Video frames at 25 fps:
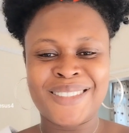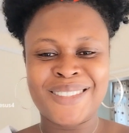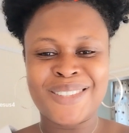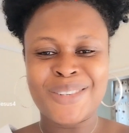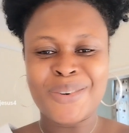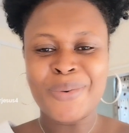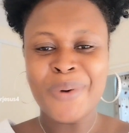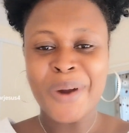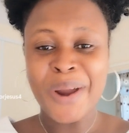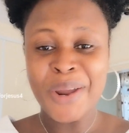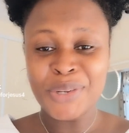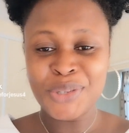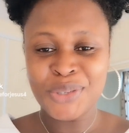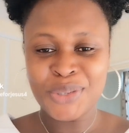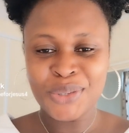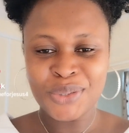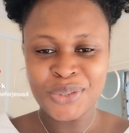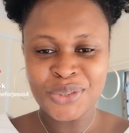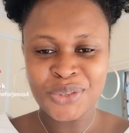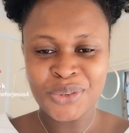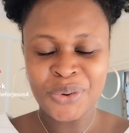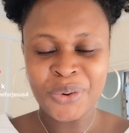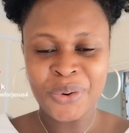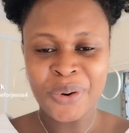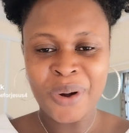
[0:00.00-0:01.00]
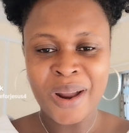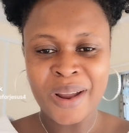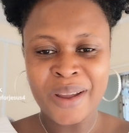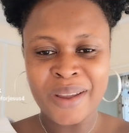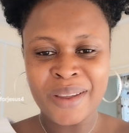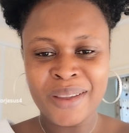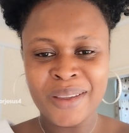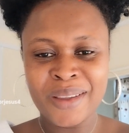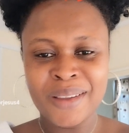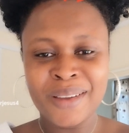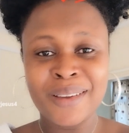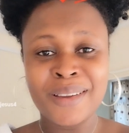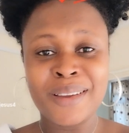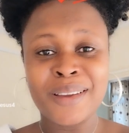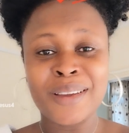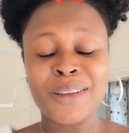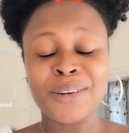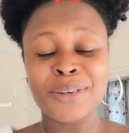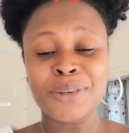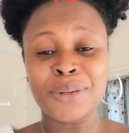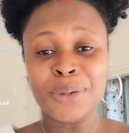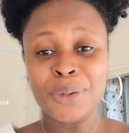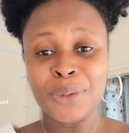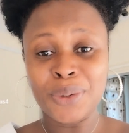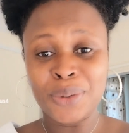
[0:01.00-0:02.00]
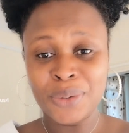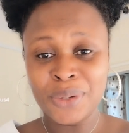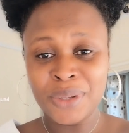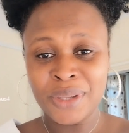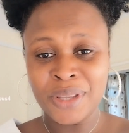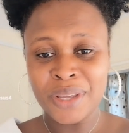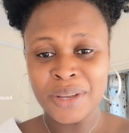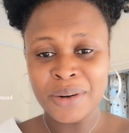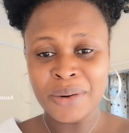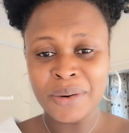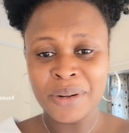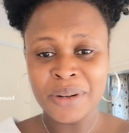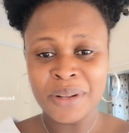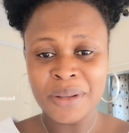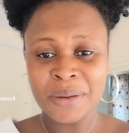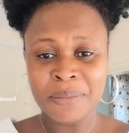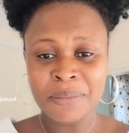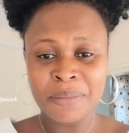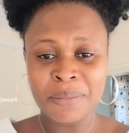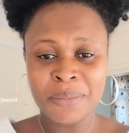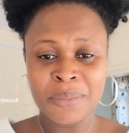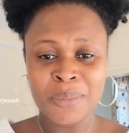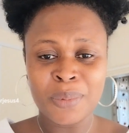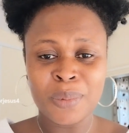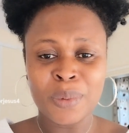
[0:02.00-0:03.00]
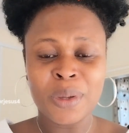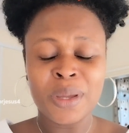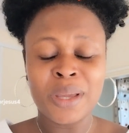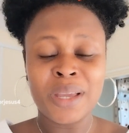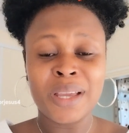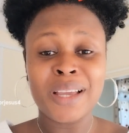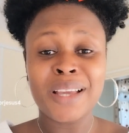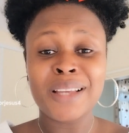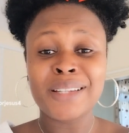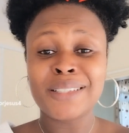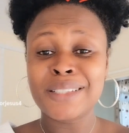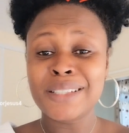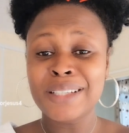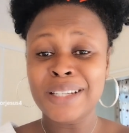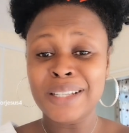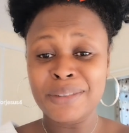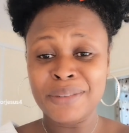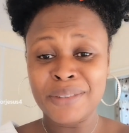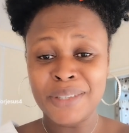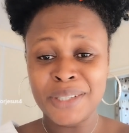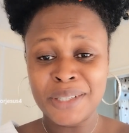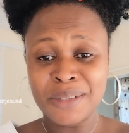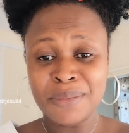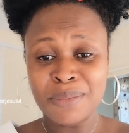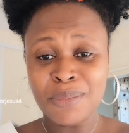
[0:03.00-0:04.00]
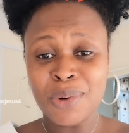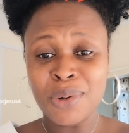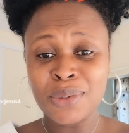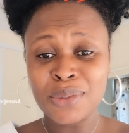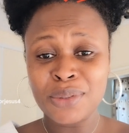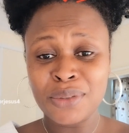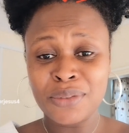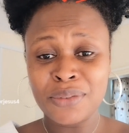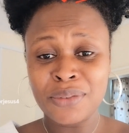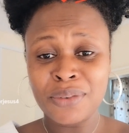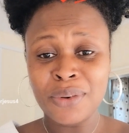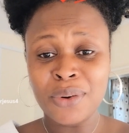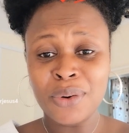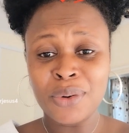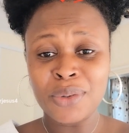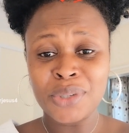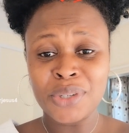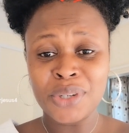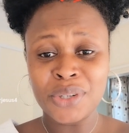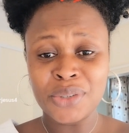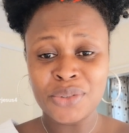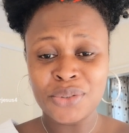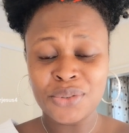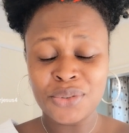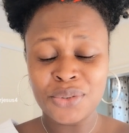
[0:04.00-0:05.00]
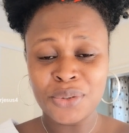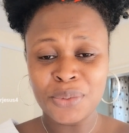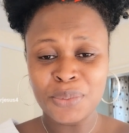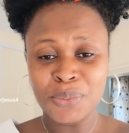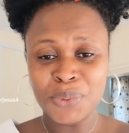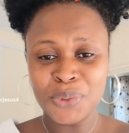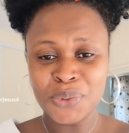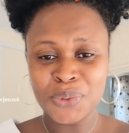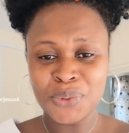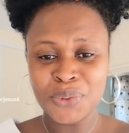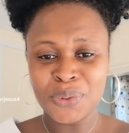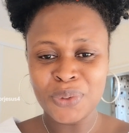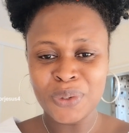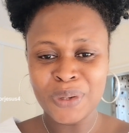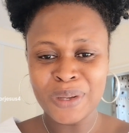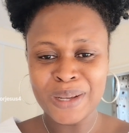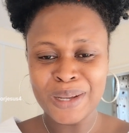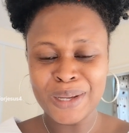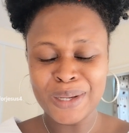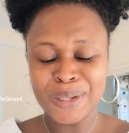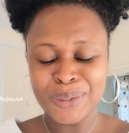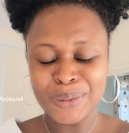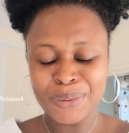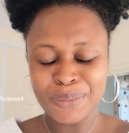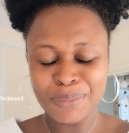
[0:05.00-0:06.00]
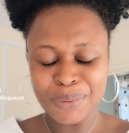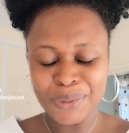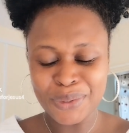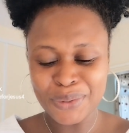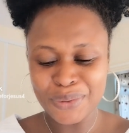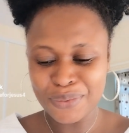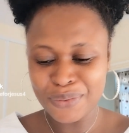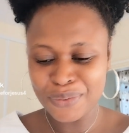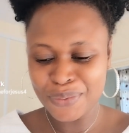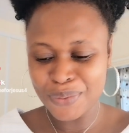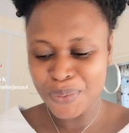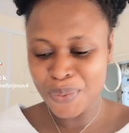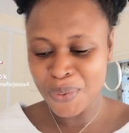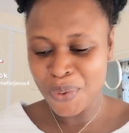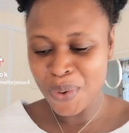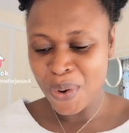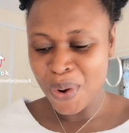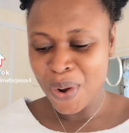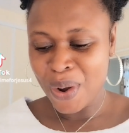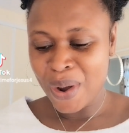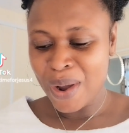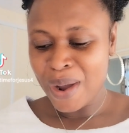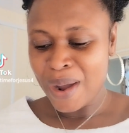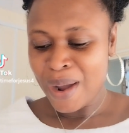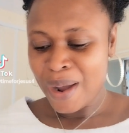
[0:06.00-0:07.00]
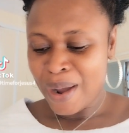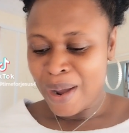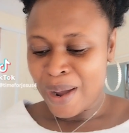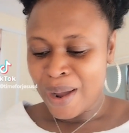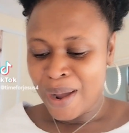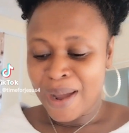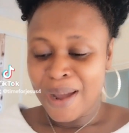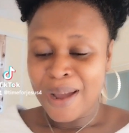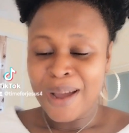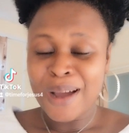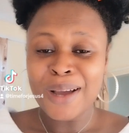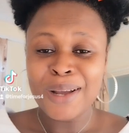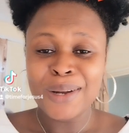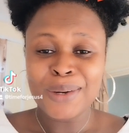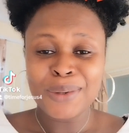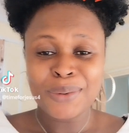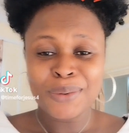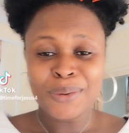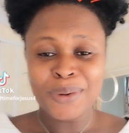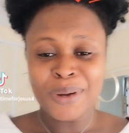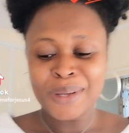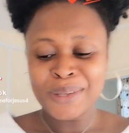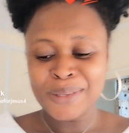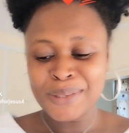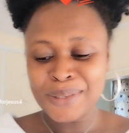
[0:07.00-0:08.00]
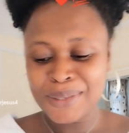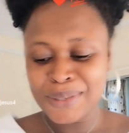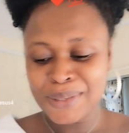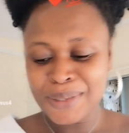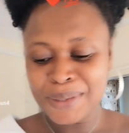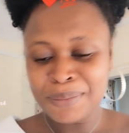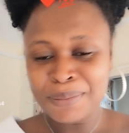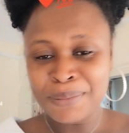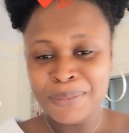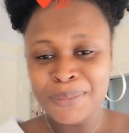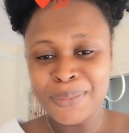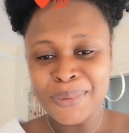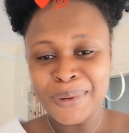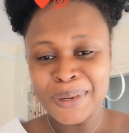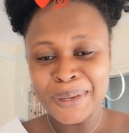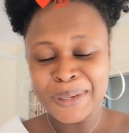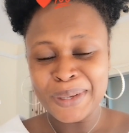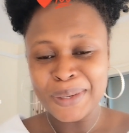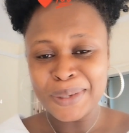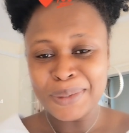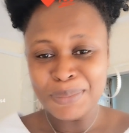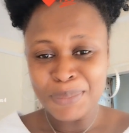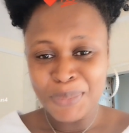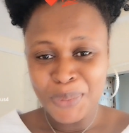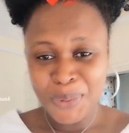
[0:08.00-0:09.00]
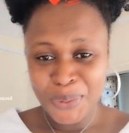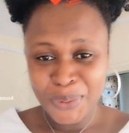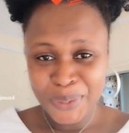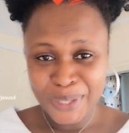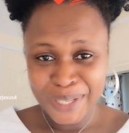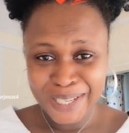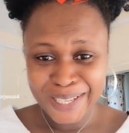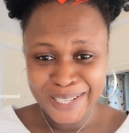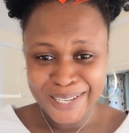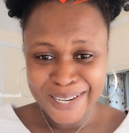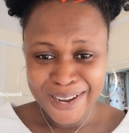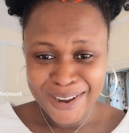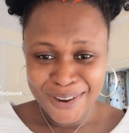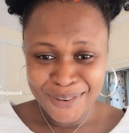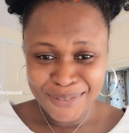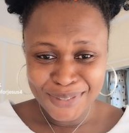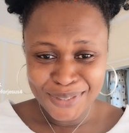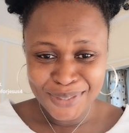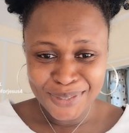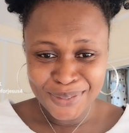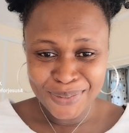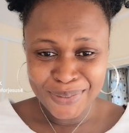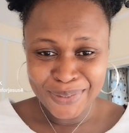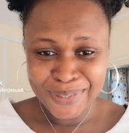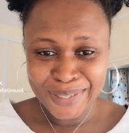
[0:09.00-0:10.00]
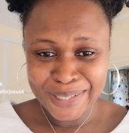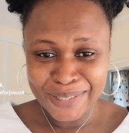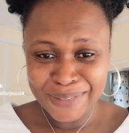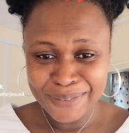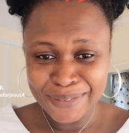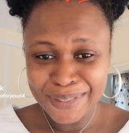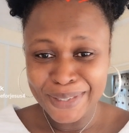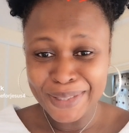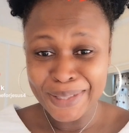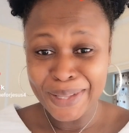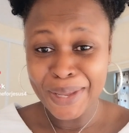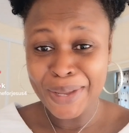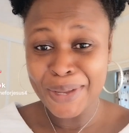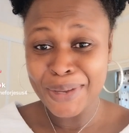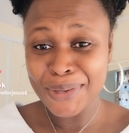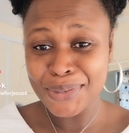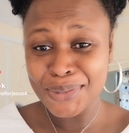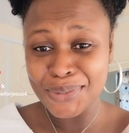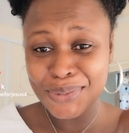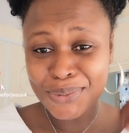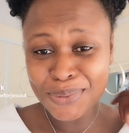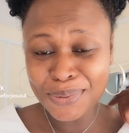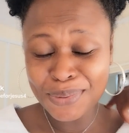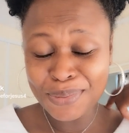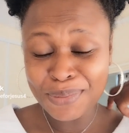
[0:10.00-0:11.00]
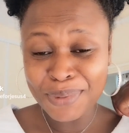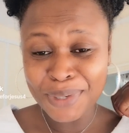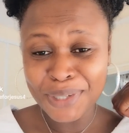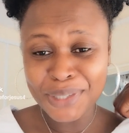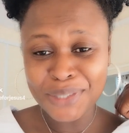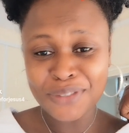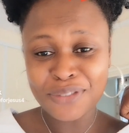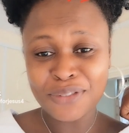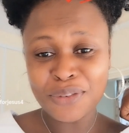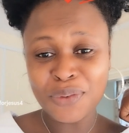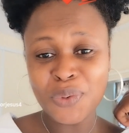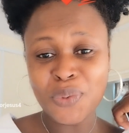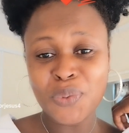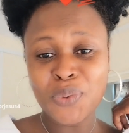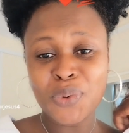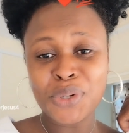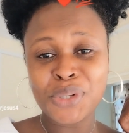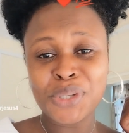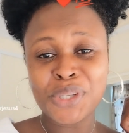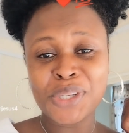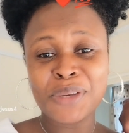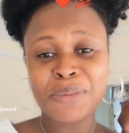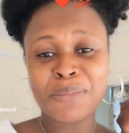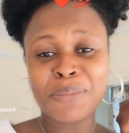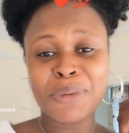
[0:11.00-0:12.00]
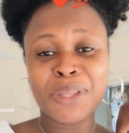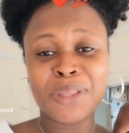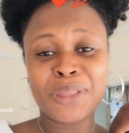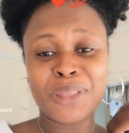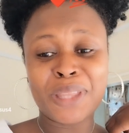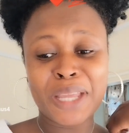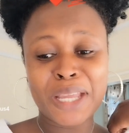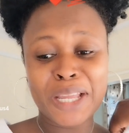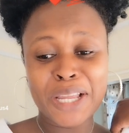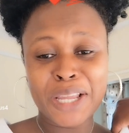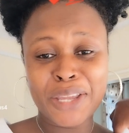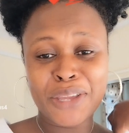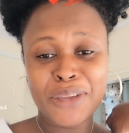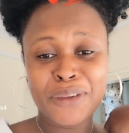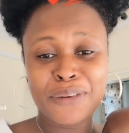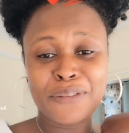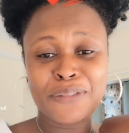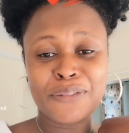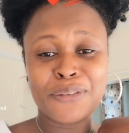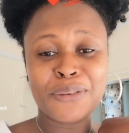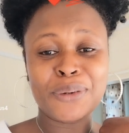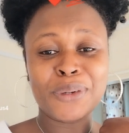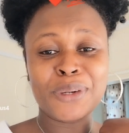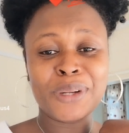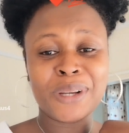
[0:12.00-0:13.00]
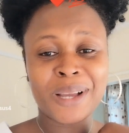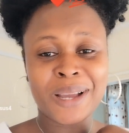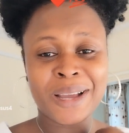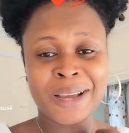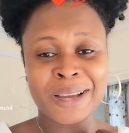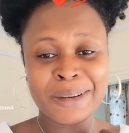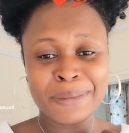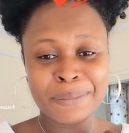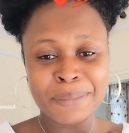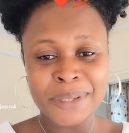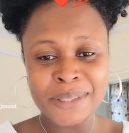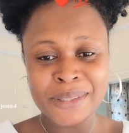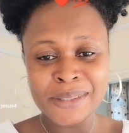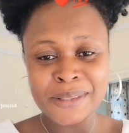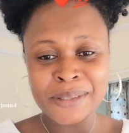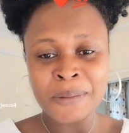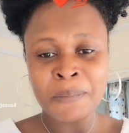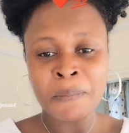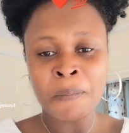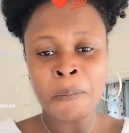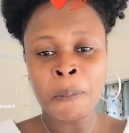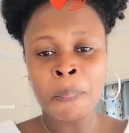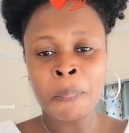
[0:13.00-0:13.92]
The righteous cry, and the Lord heareth them and deliver them out of all their troubles. Hello, beautiful. Hello, handsome. Good morning, good afternoon, good evening. Thank you so much for watching me. Thank you for the comments.